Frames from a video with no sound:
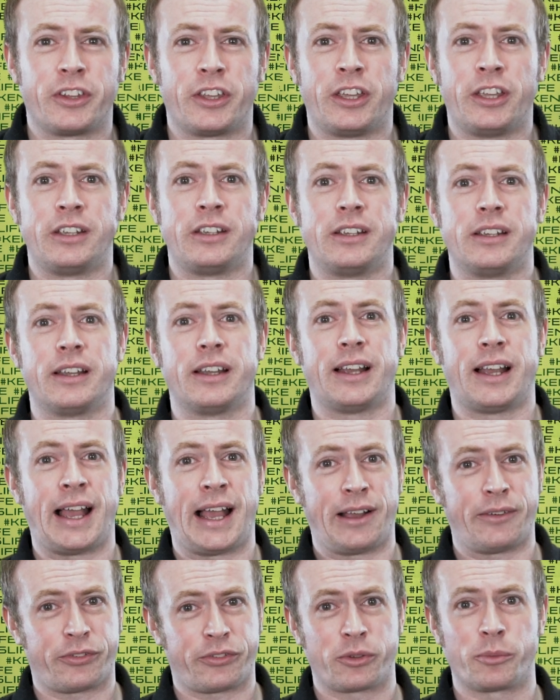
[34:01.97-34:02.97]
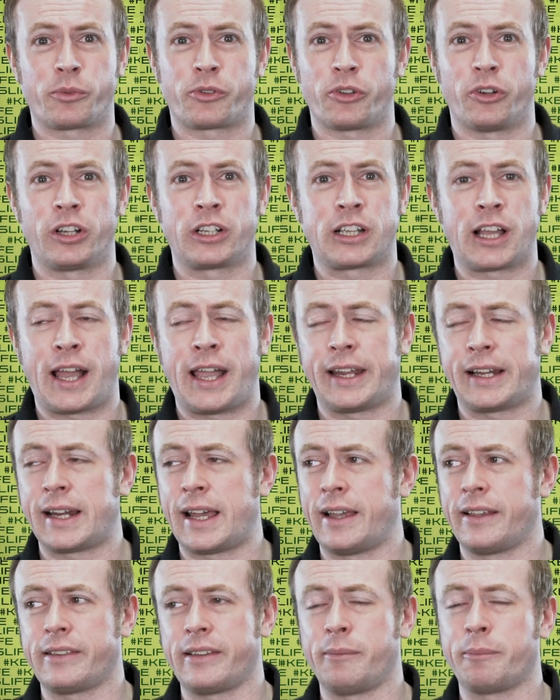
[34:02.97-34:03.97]
to have some sort of
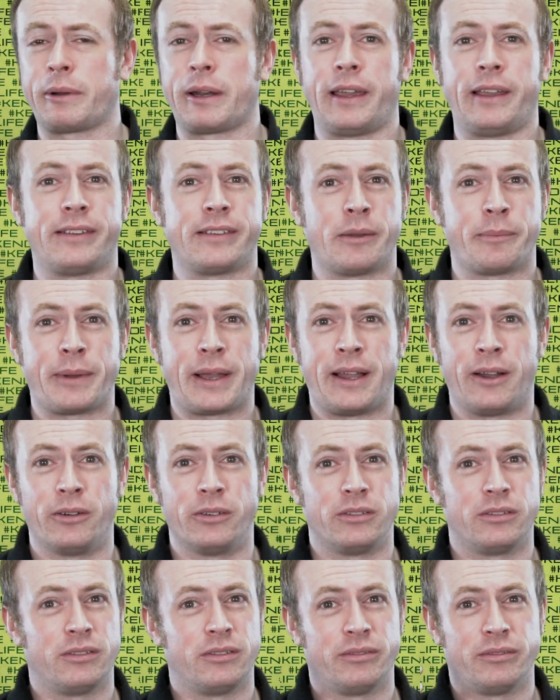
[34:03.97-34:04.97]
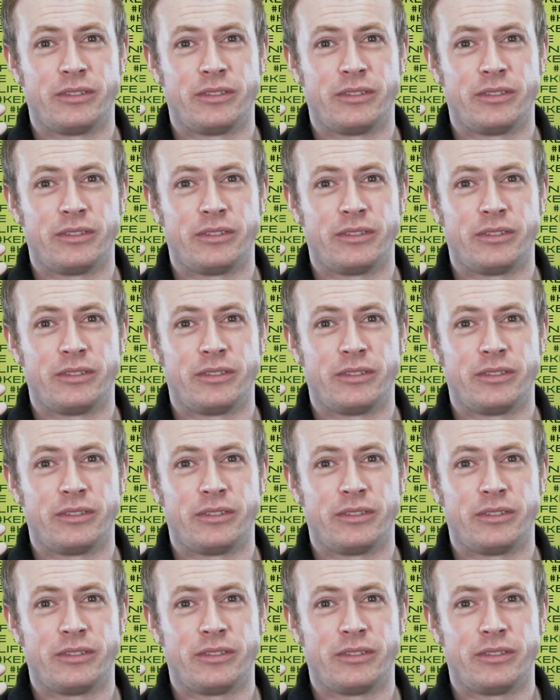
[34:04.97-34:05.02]
guidelines in place about